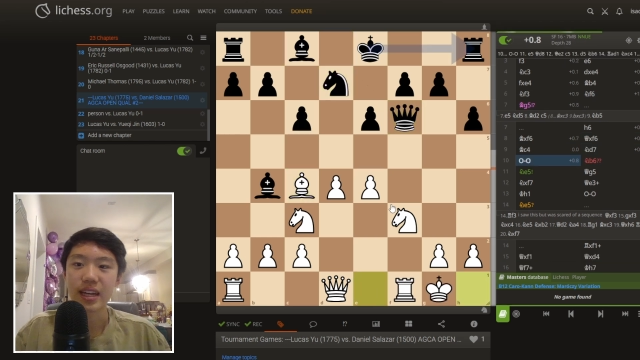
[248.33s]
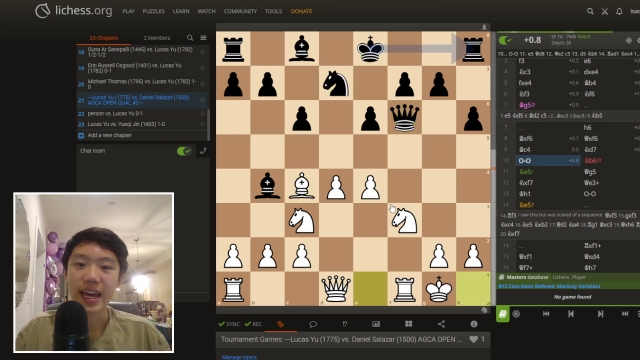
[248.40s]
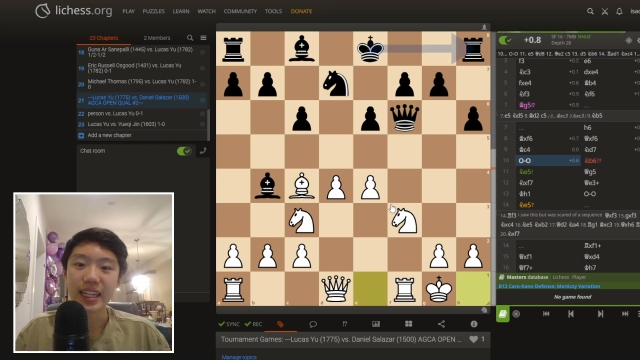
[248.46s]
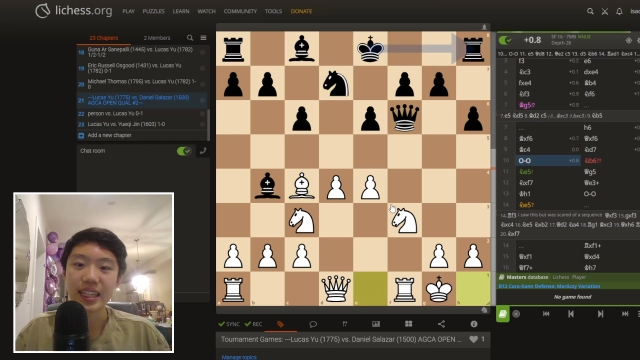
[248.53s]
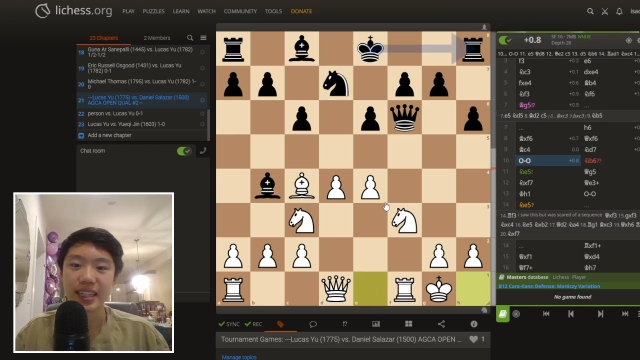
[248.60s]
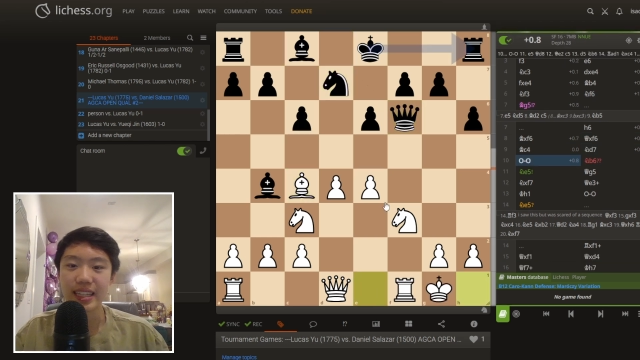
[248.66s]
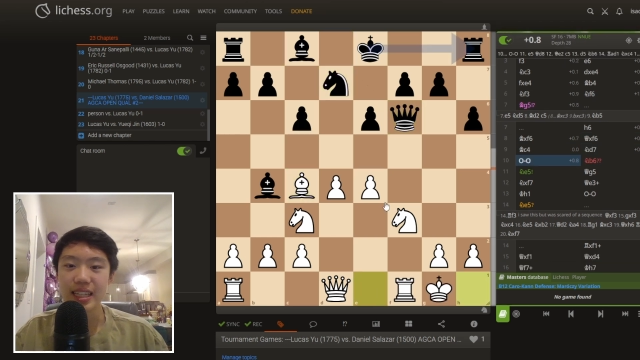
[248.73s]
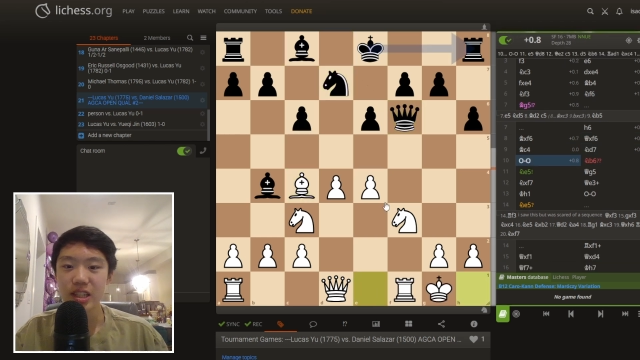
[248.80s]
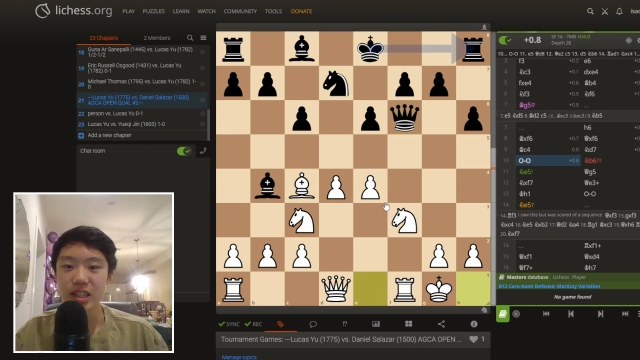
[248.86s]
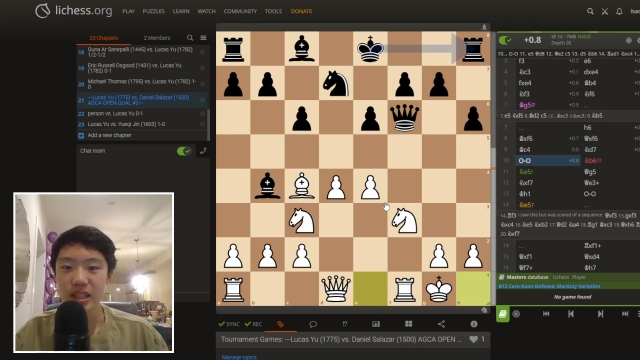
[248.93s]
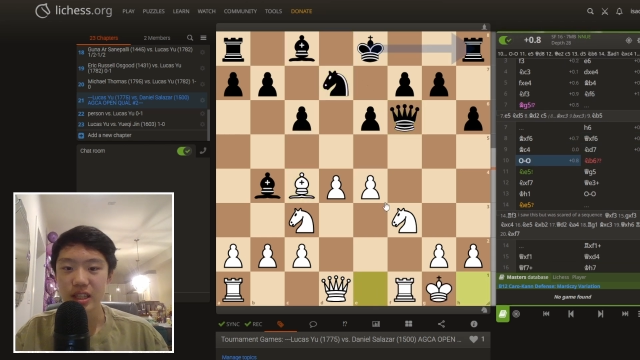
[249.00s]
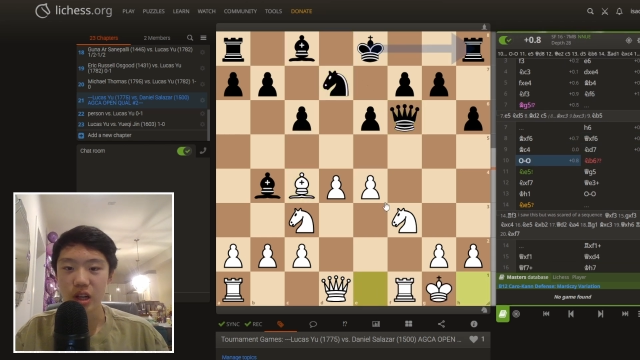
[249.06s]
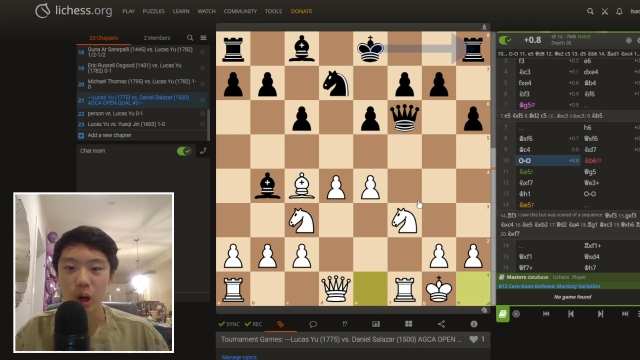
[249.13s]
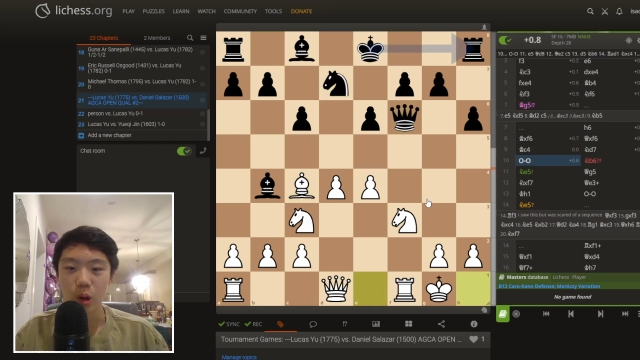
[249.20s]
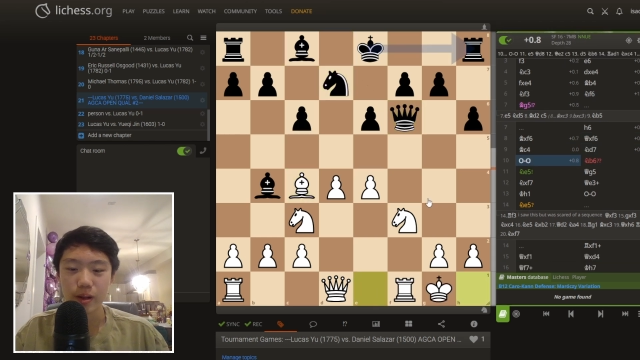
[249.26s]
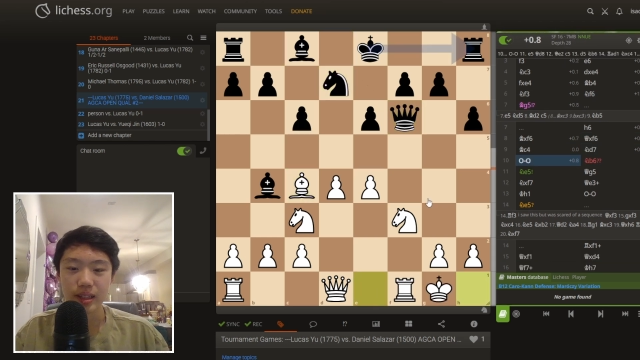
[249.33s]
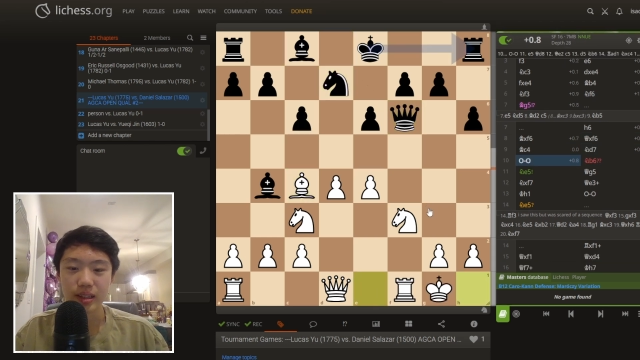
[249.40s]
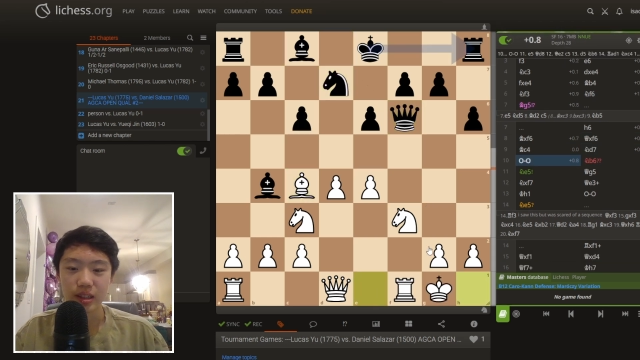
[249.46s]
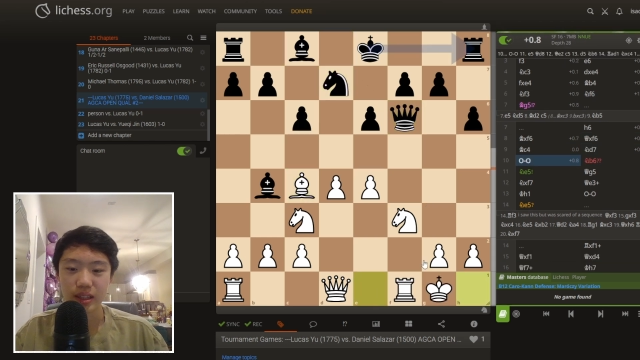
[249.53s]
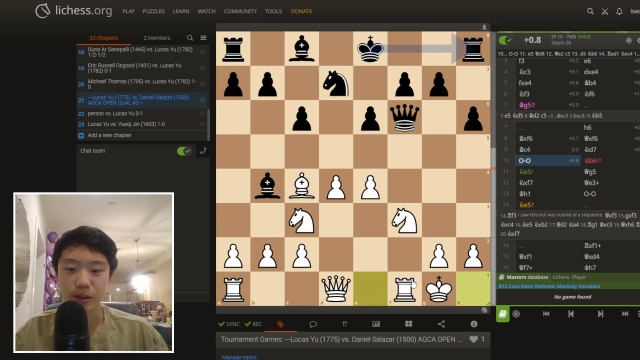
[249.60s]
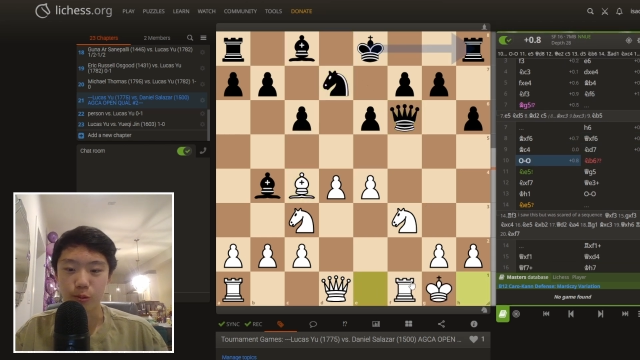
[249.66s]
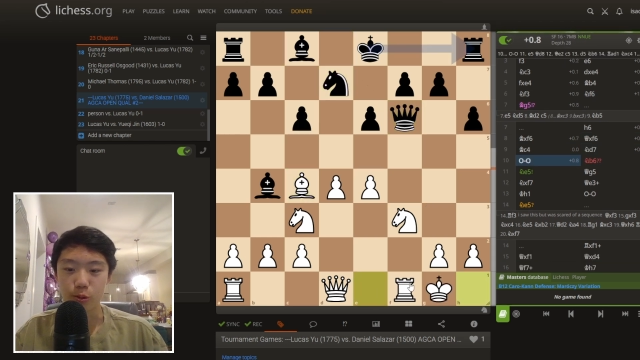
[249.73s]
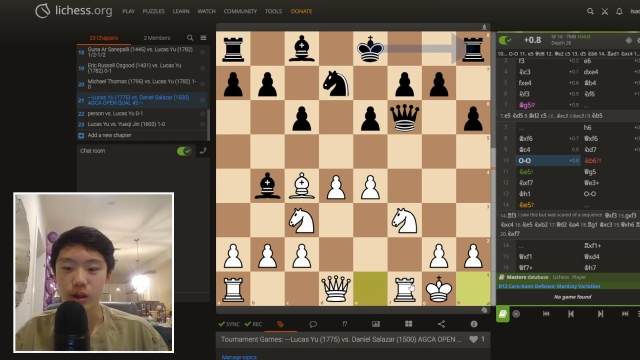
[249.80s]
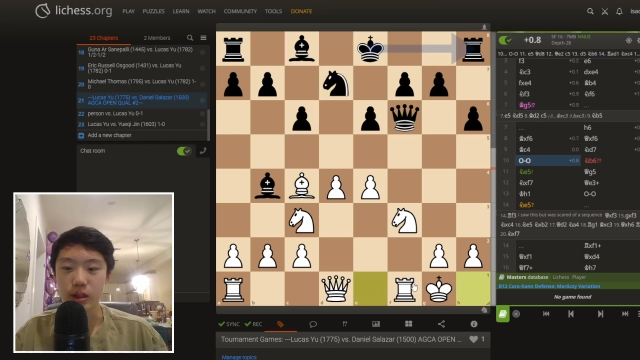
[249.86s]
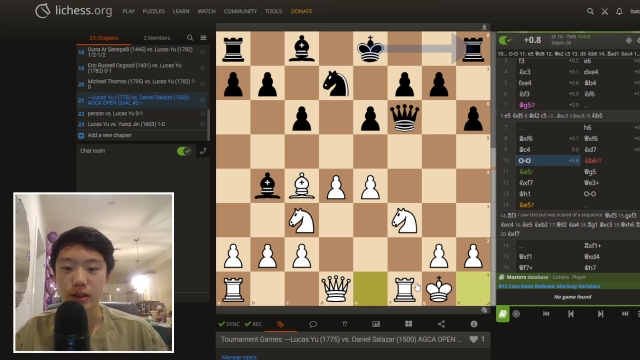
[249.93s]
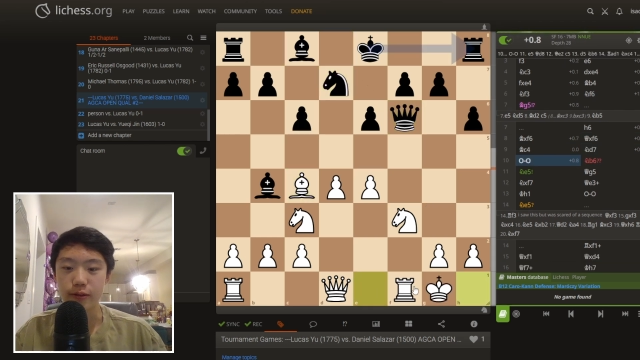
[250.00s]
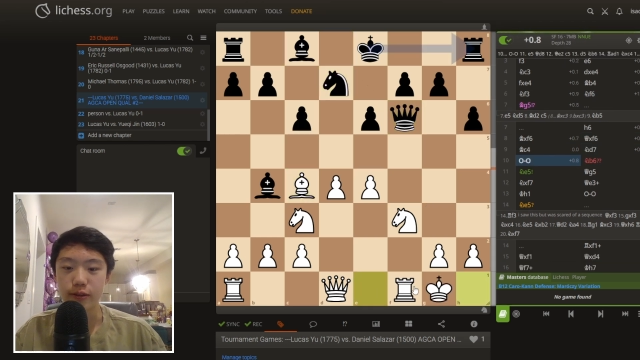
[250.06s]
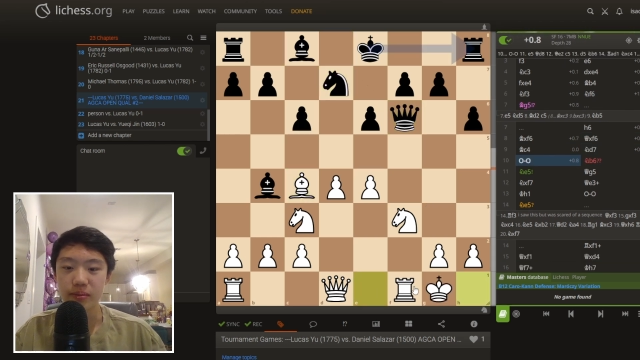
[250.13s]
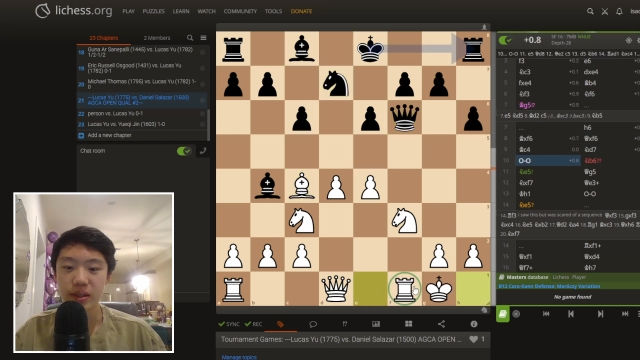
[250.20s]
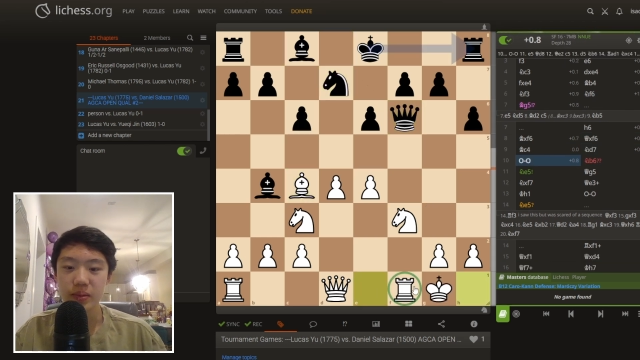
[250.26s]
And this is already looking really good
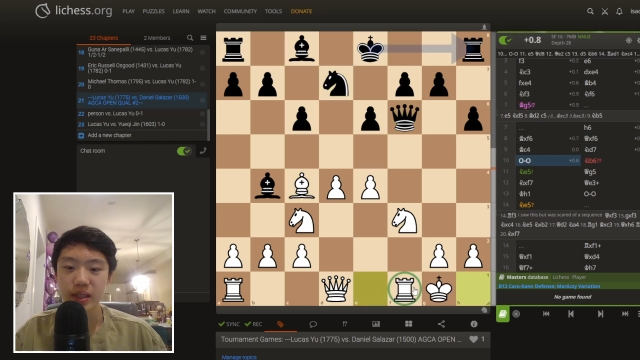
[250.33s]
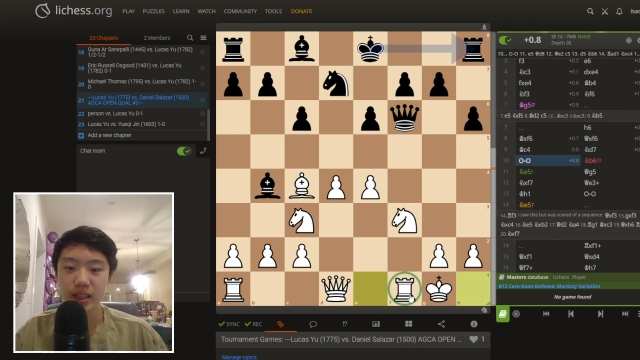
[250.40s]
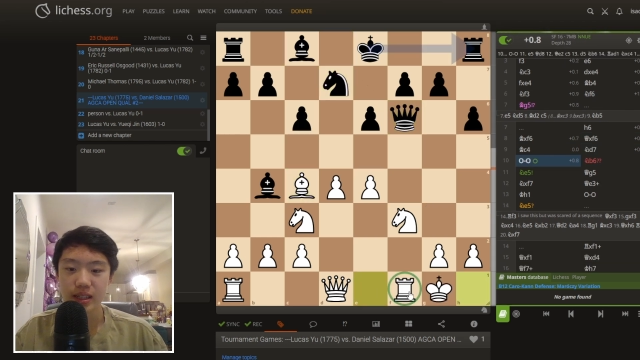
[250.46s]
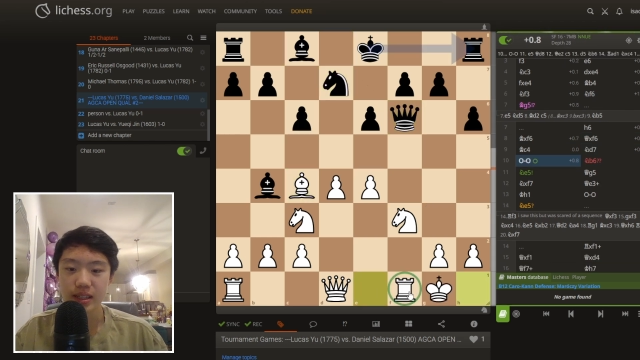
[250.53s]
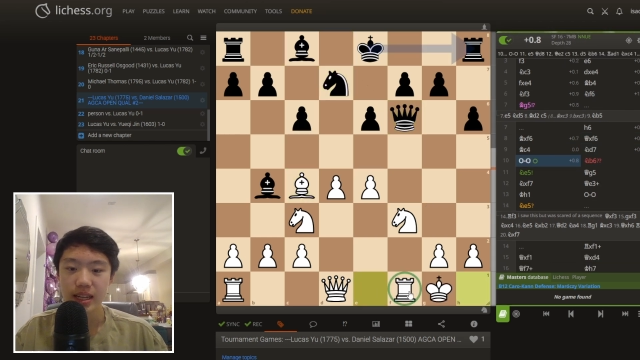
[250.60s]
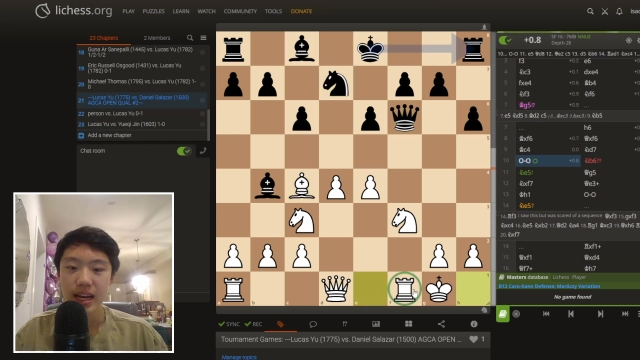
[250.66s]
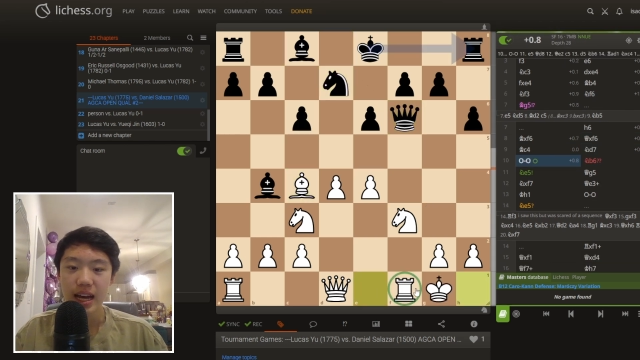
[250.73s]
for me because